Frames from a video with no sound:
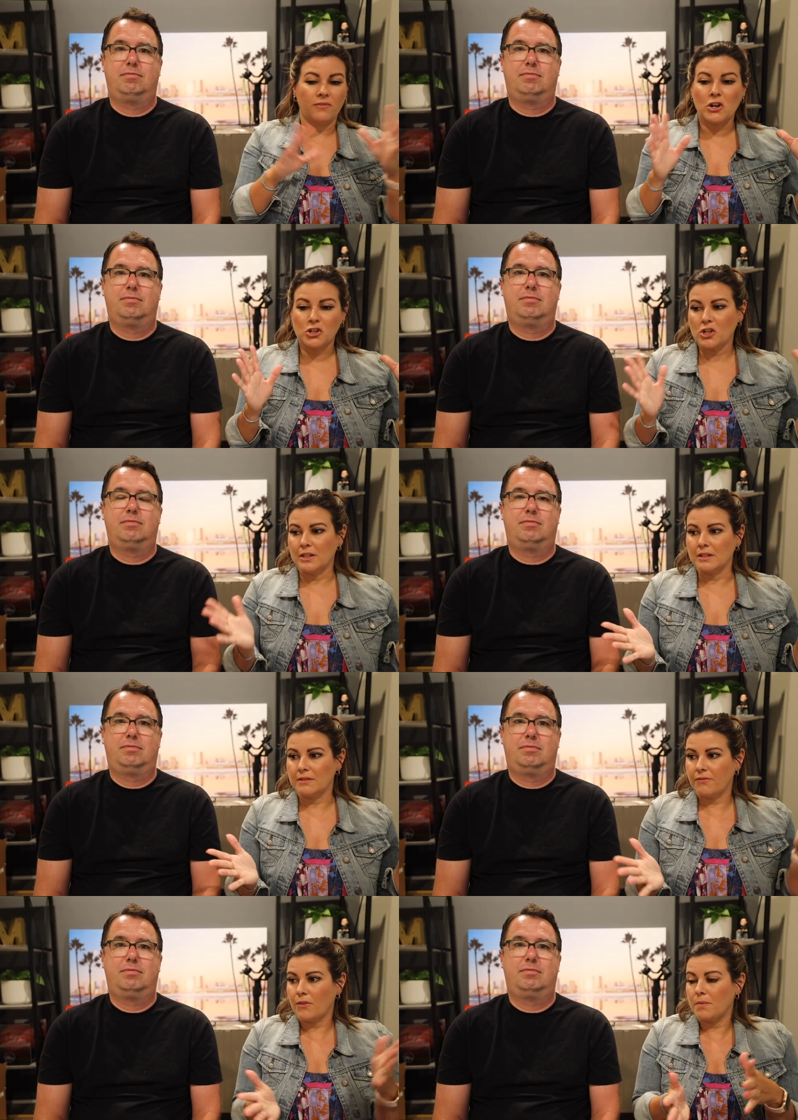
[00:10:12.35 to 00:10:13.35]

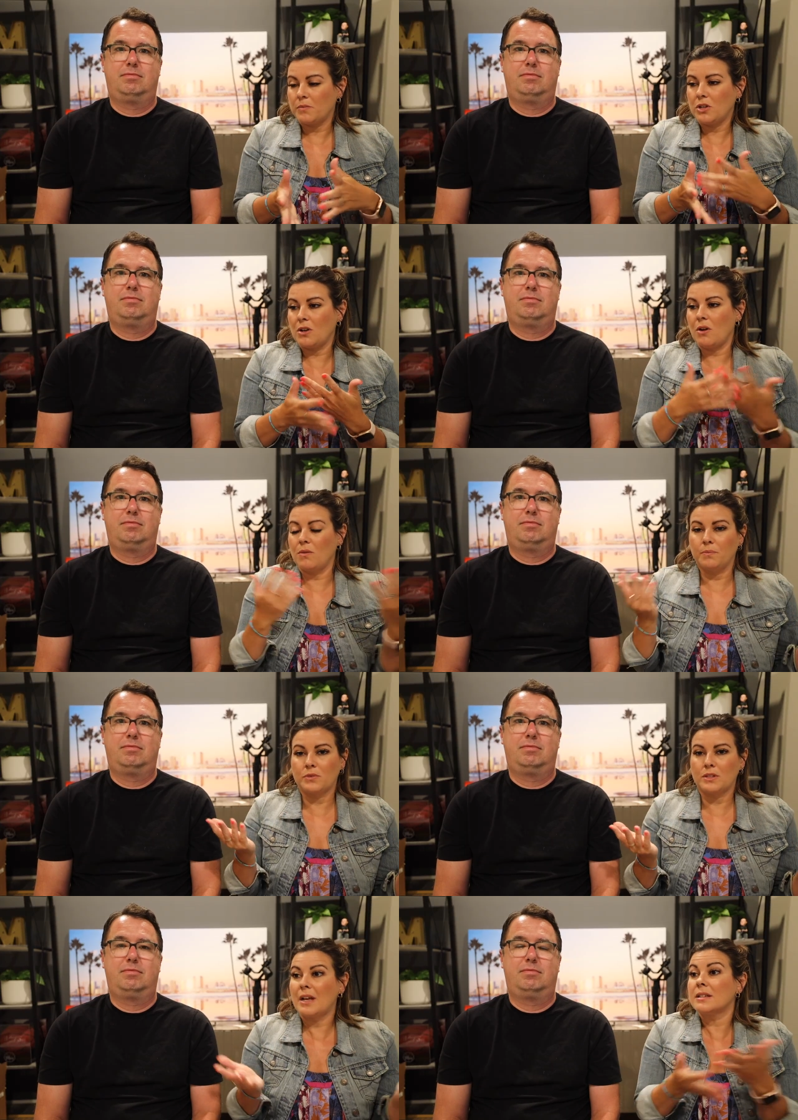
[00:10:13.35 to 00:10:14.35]
Speaker 1: functions, uh, you know,
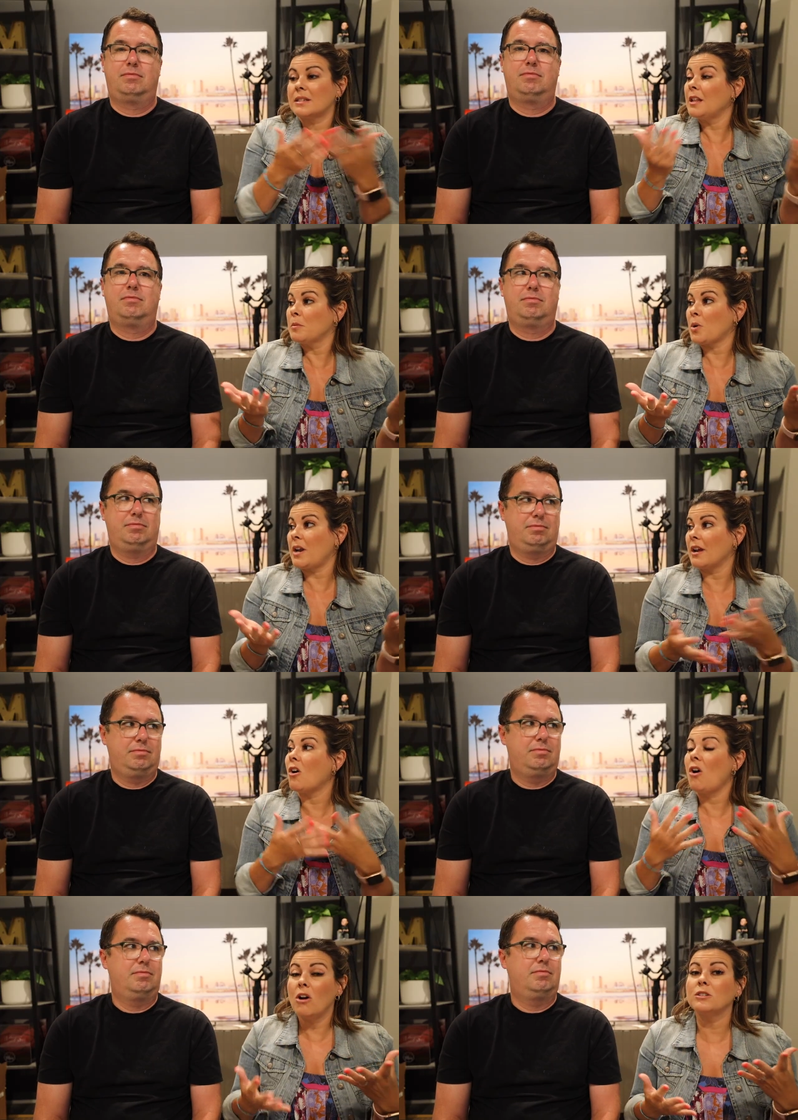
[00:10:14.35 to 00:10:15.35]
ce
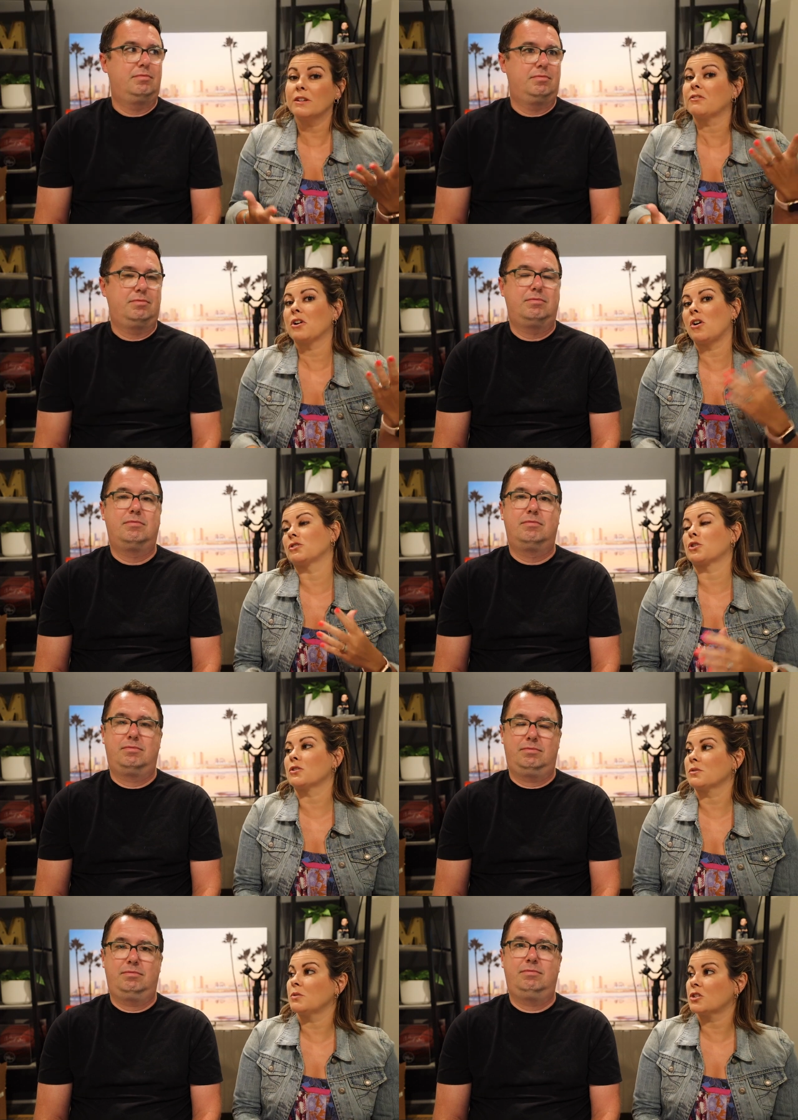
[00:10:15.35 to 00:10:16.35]
celebrating all different
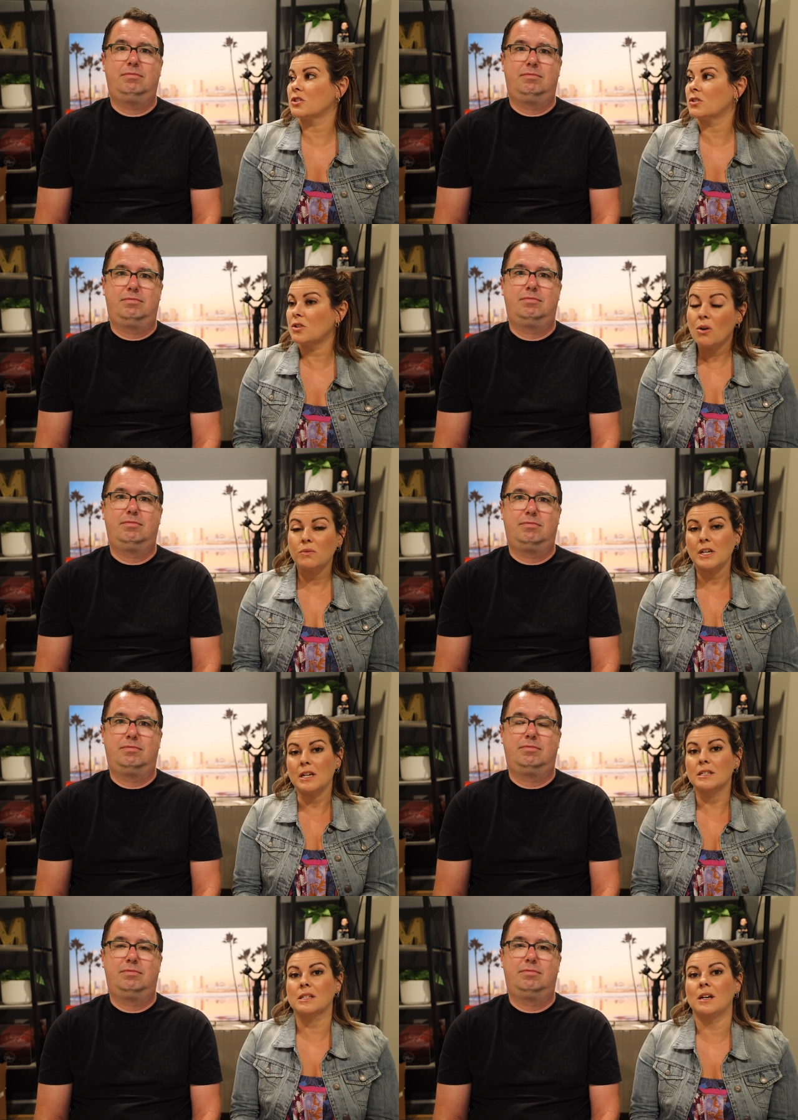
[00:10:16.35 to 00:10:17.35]
cultures, which mm-hmm. is
Speaker 2: so
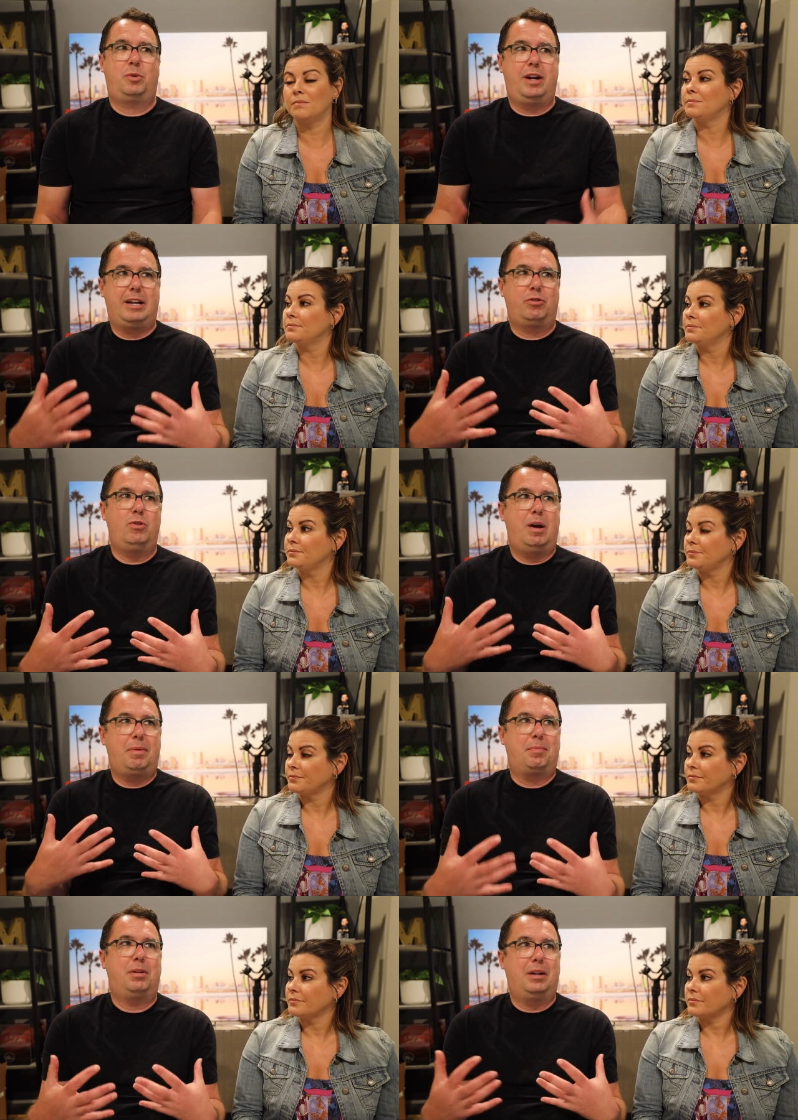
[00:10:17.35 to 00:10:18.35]
neat. Where I grew
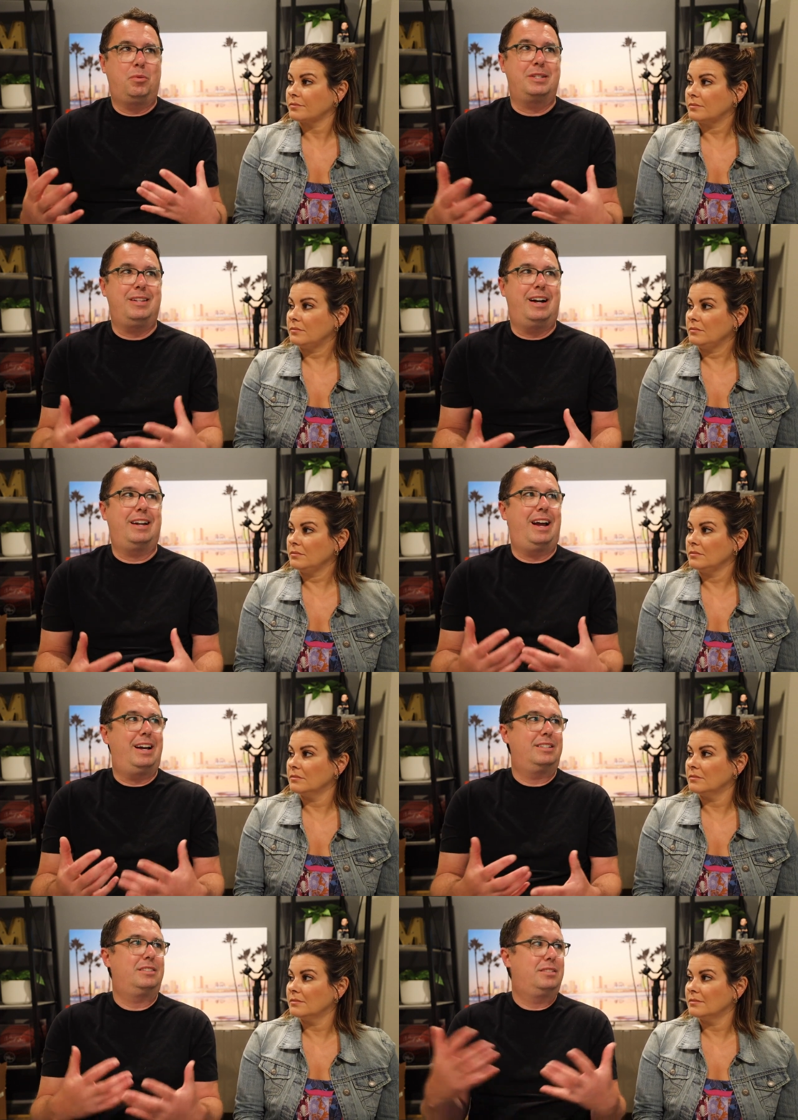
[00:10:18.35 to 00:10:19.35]
up, I probably was not
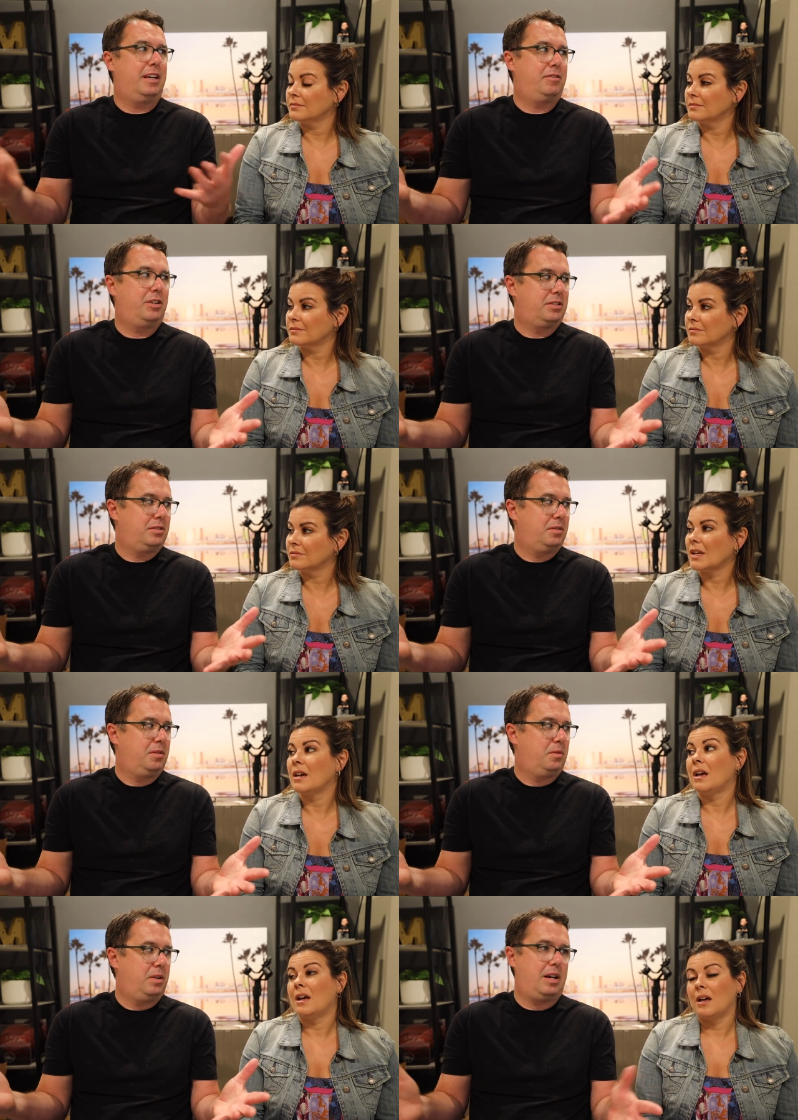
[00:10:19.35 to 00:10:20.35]
as diverse
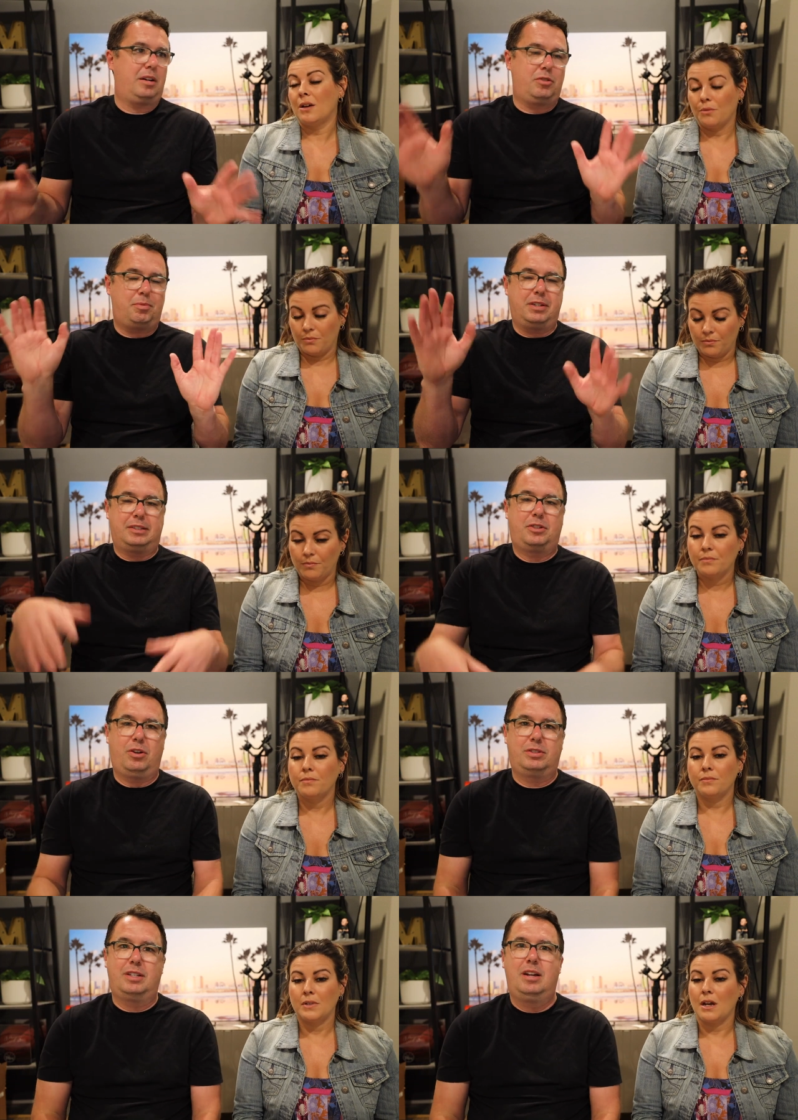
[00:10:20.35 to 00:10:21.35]
well, I grew up on the East
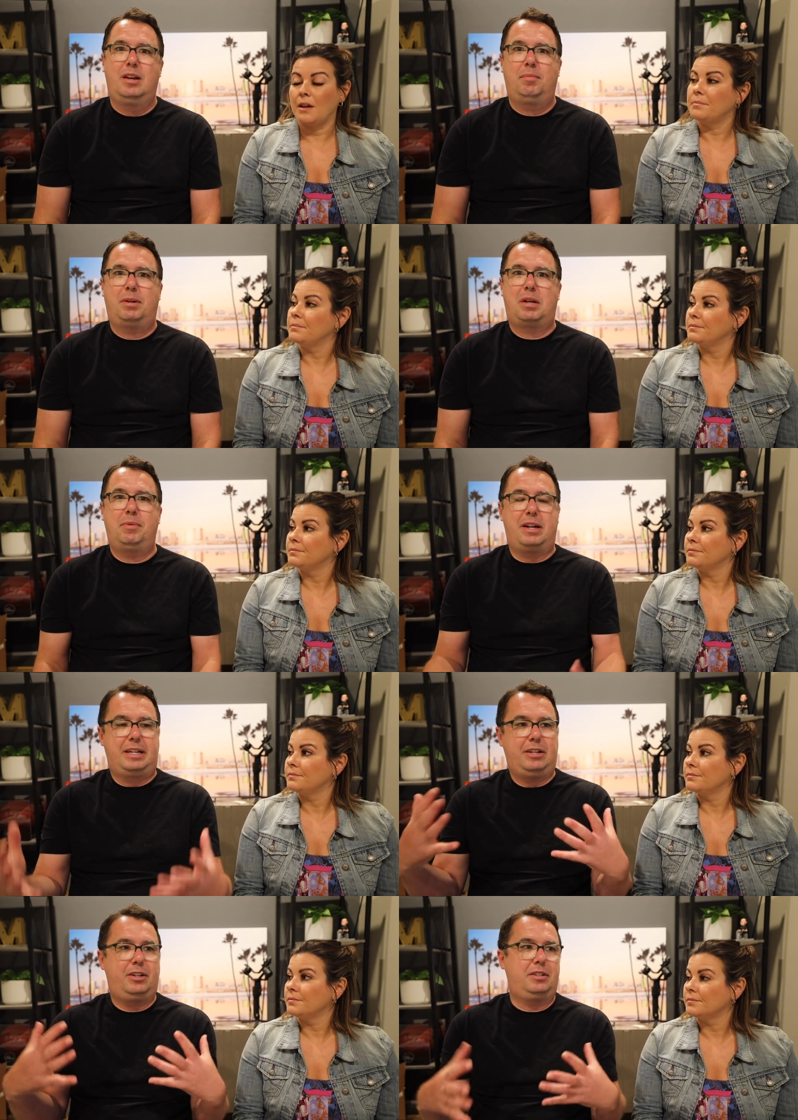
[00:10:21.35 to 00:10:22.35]
Coast. Yeah. But coming out here,